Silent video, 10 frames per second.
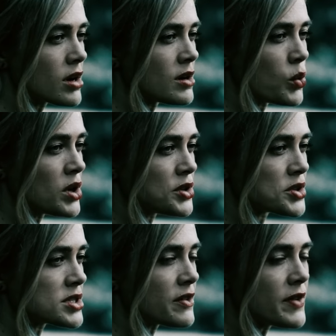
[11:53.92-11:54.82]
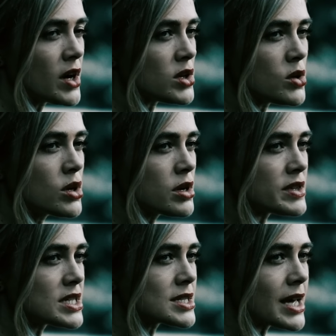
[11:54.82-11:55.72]
But Babe reveals that she's pulled a
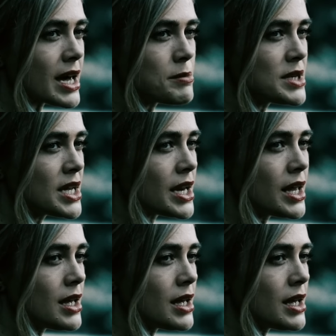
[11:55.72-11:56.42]
fast one on him.